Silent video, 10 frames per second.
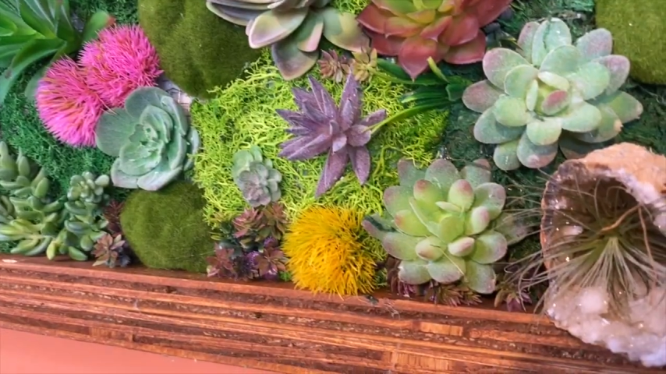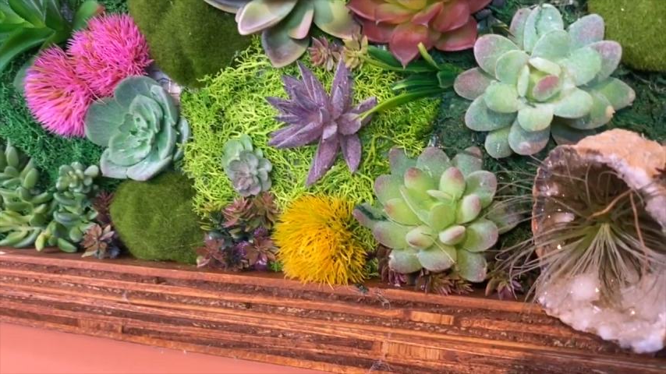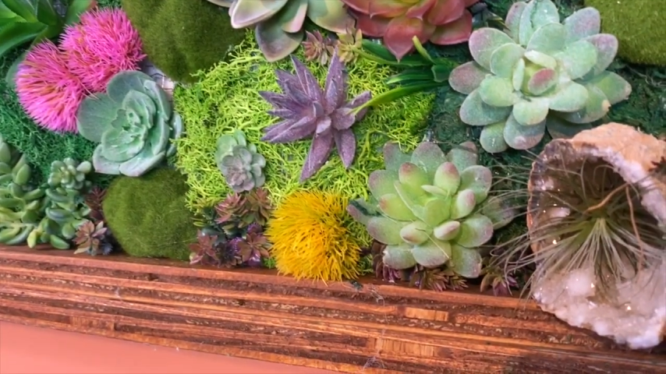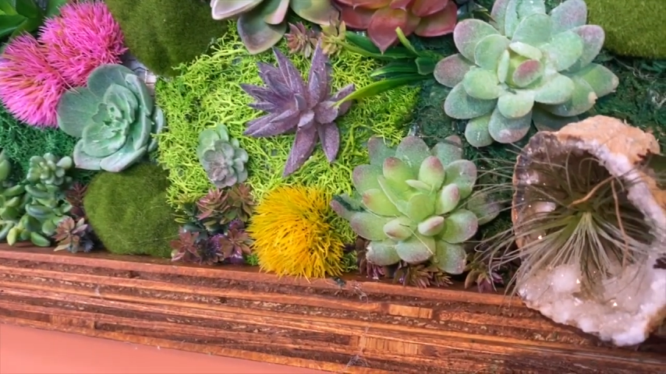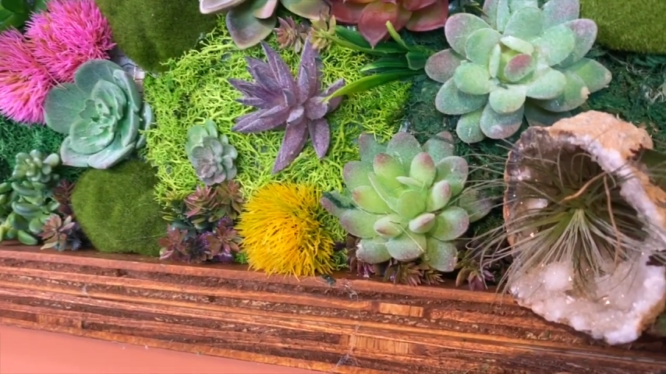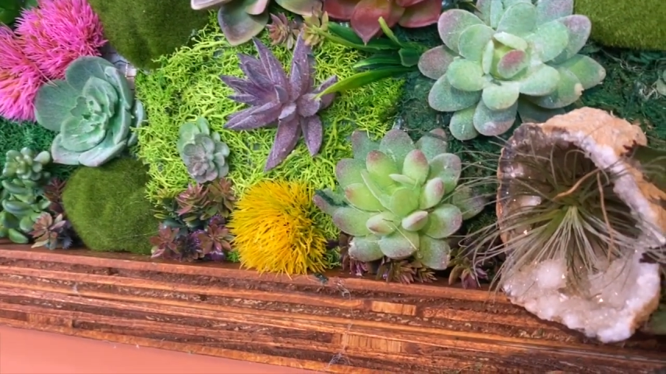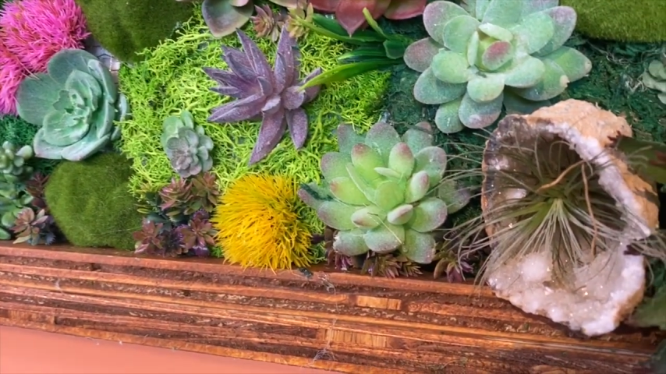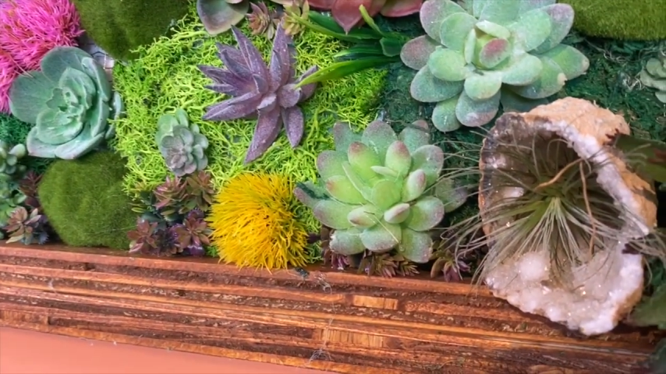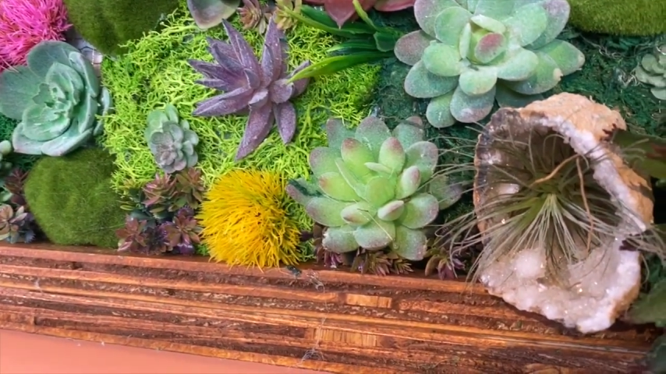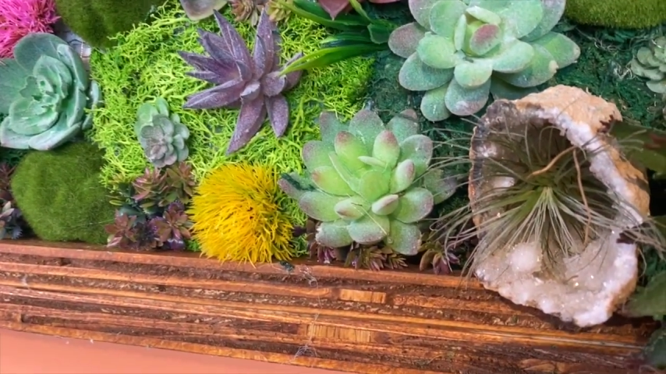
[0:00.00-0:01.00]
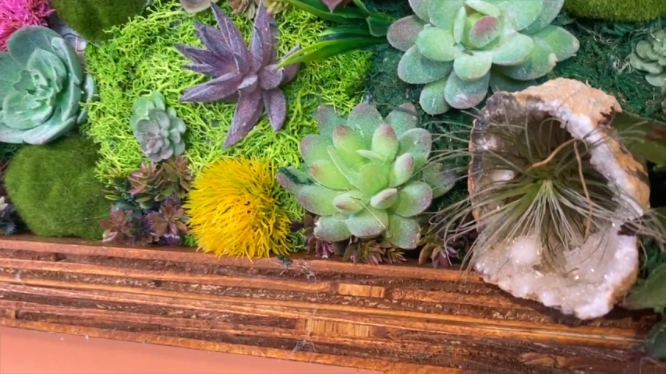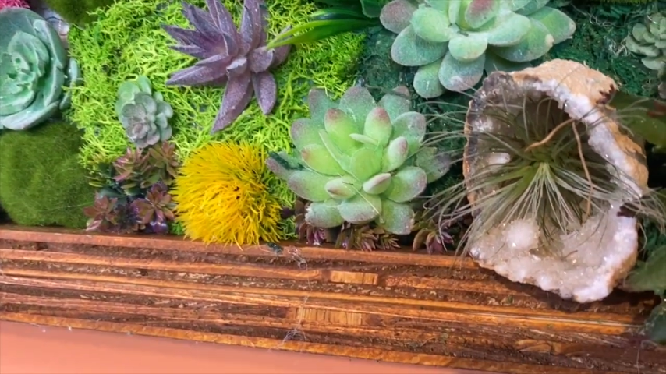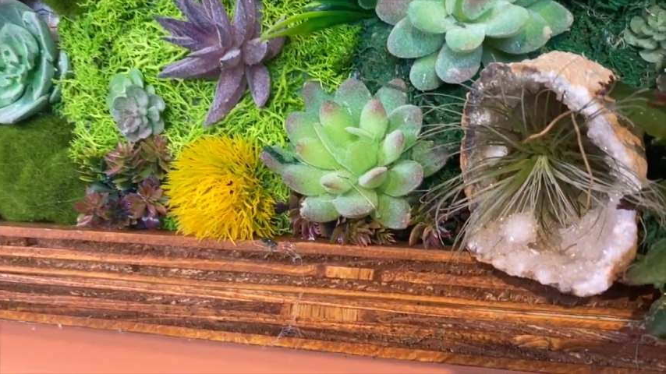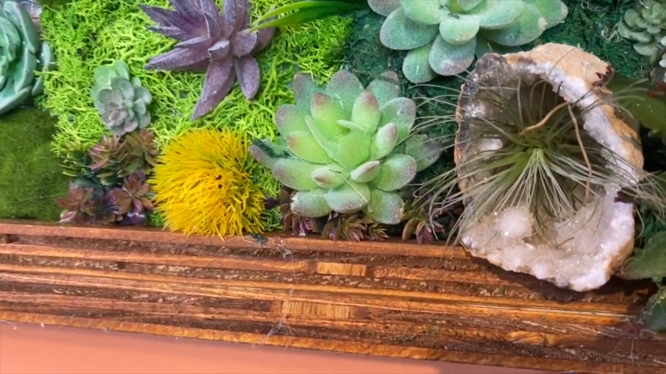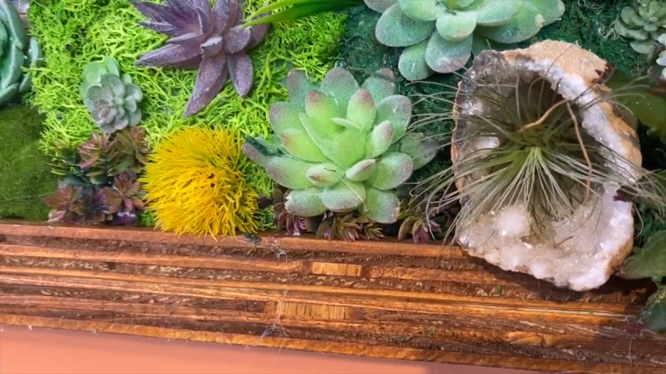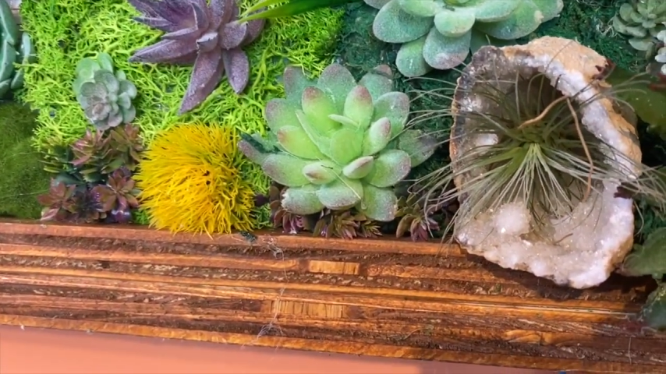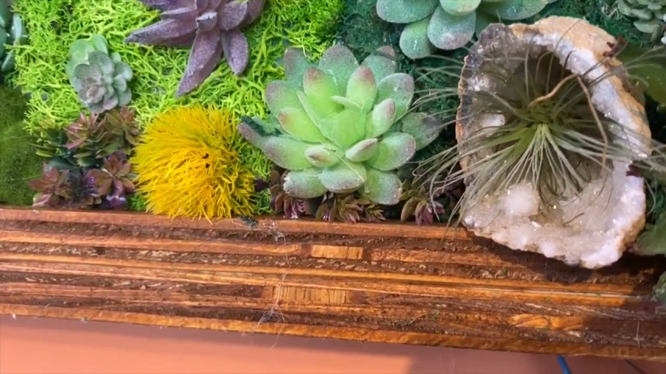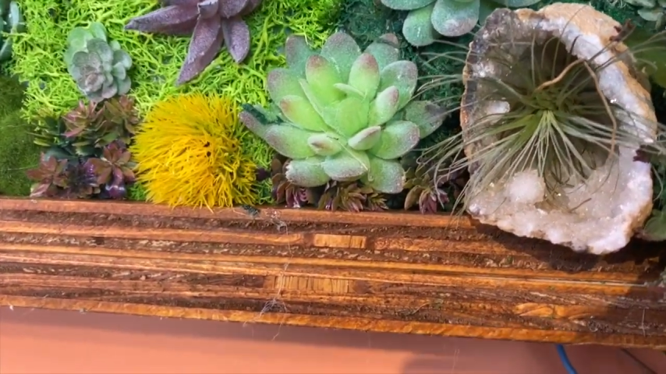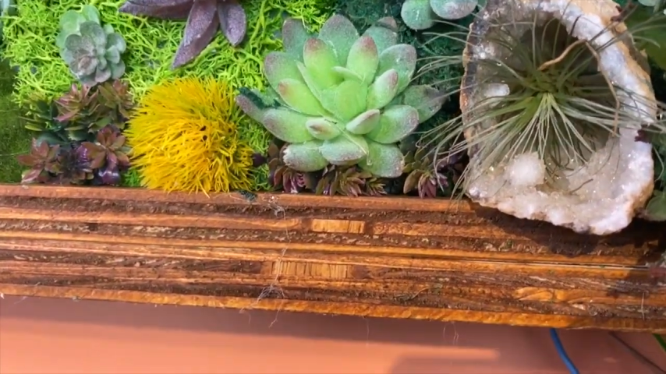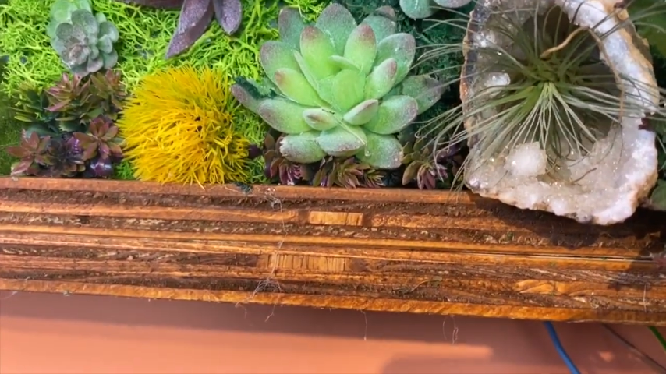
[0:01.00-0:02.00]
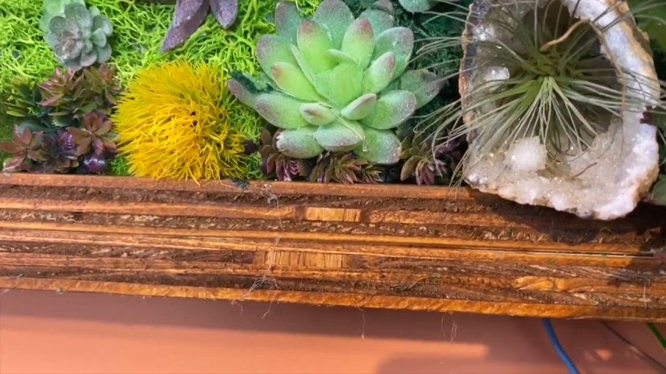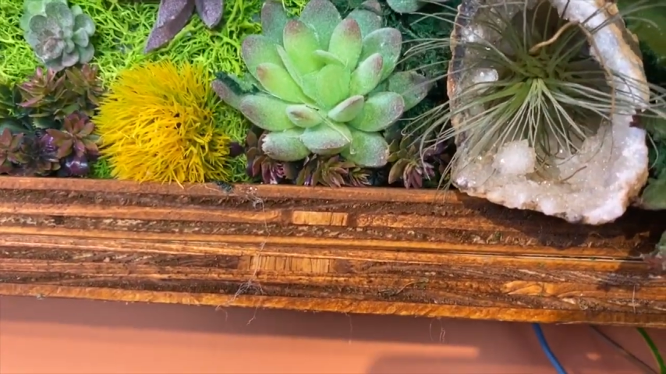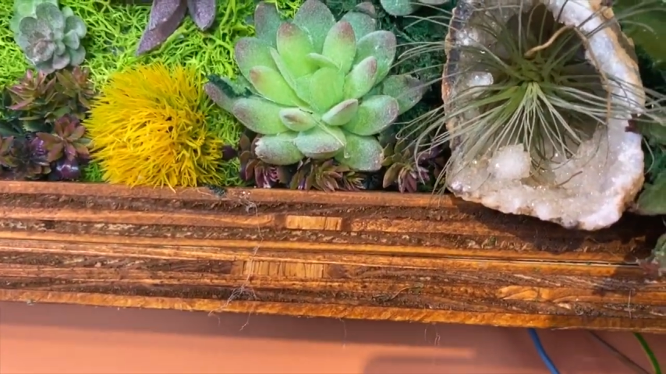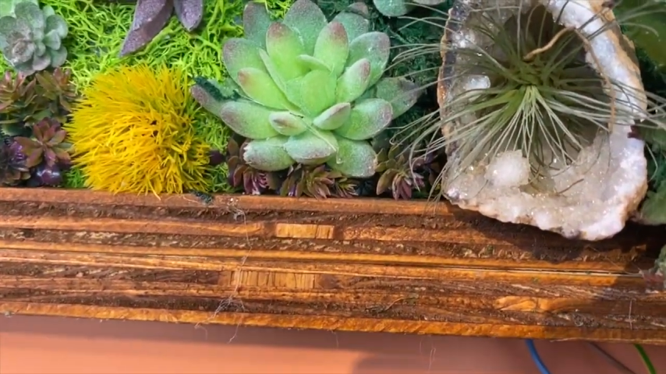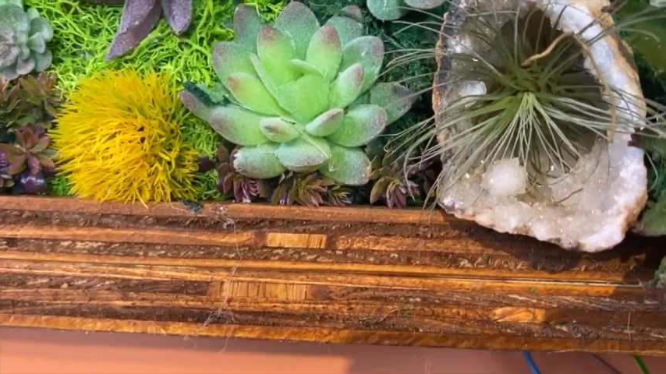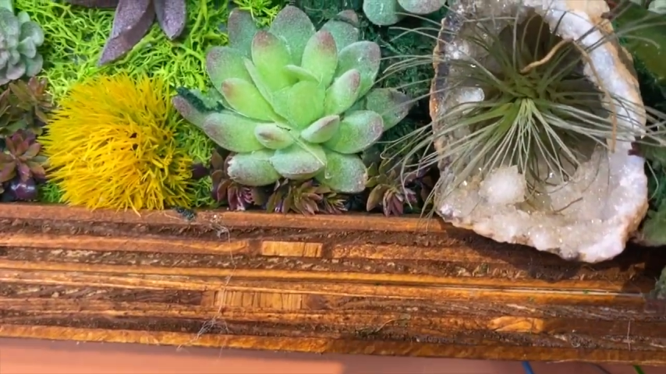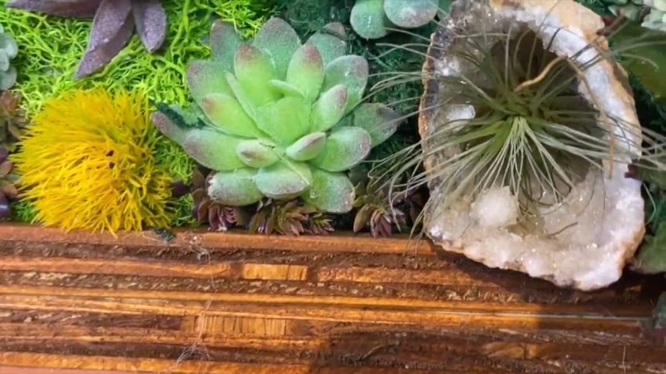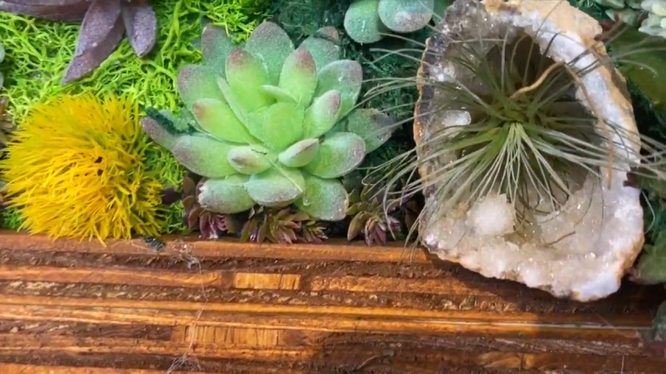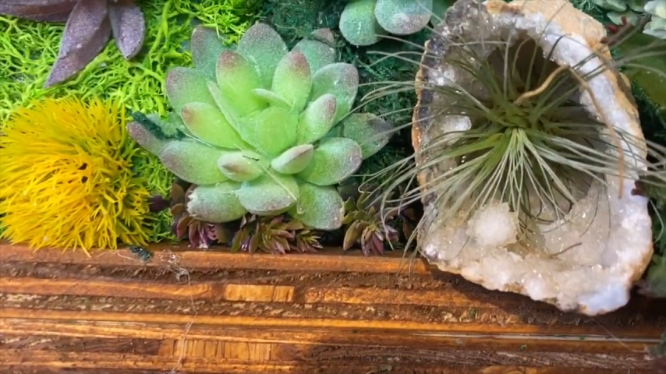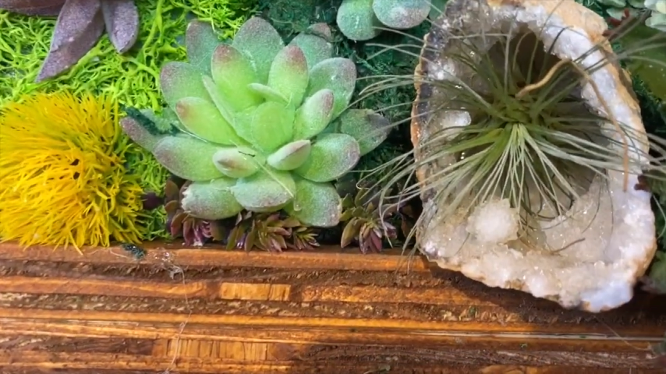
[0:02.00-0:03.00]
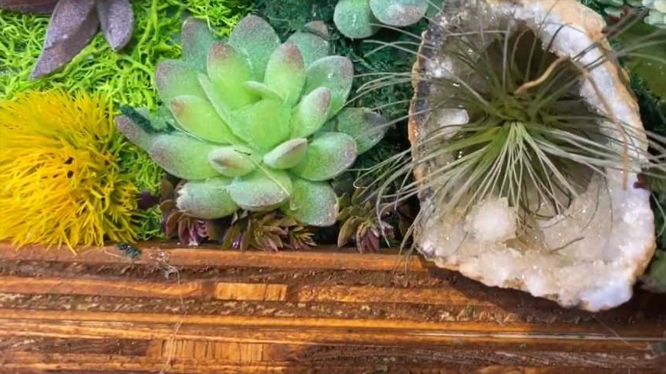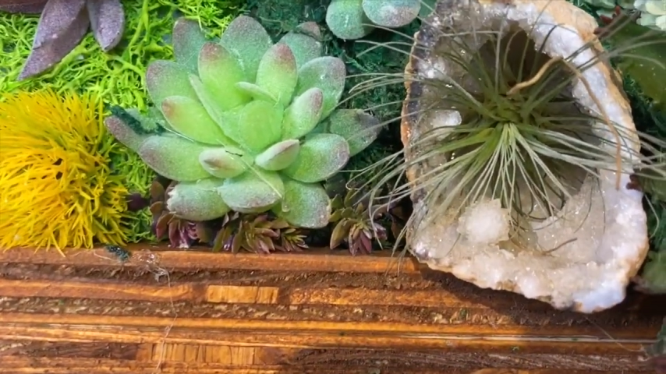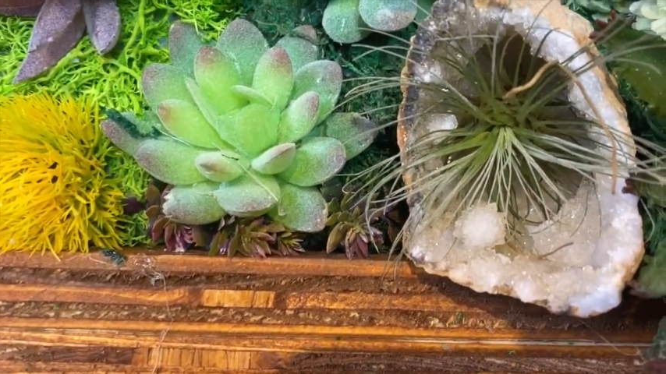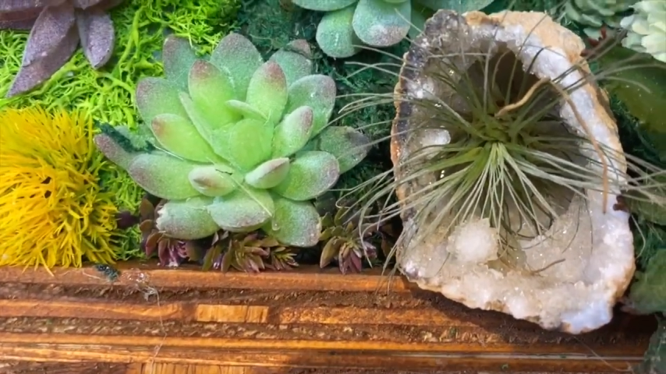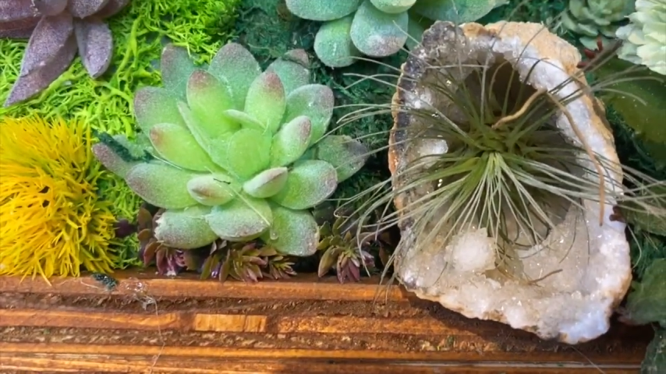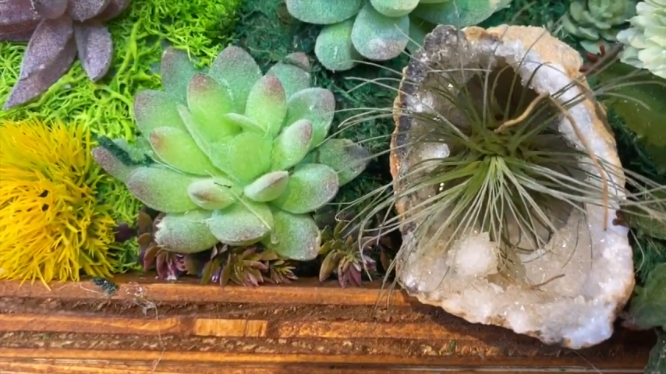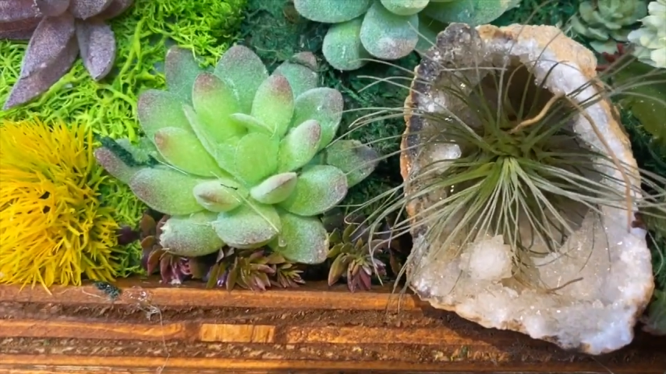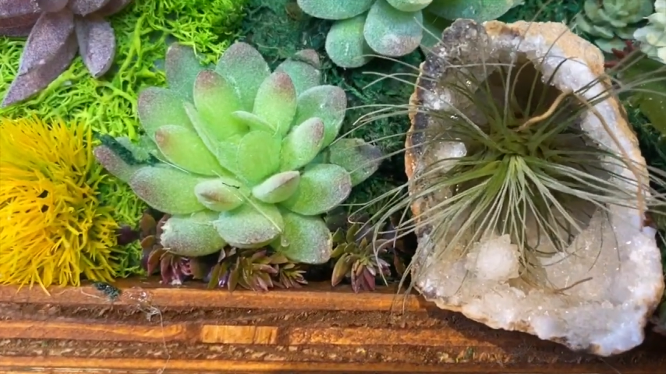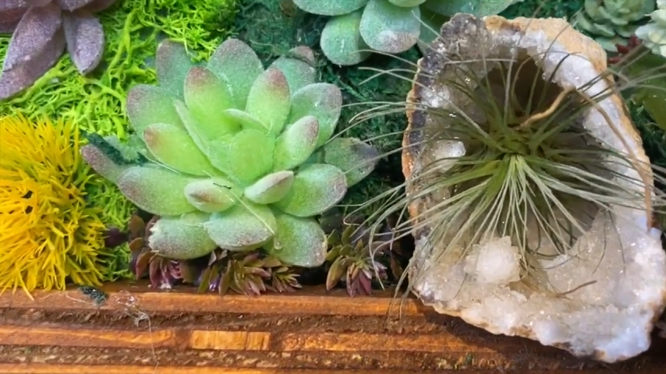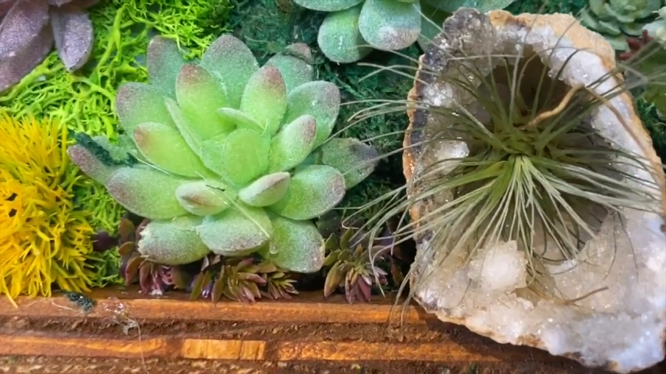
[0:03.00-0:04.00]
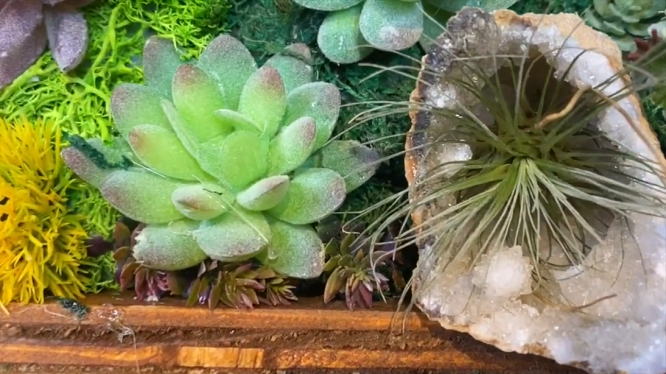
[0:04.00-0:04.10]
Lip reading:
Nobody's mouth can be seen.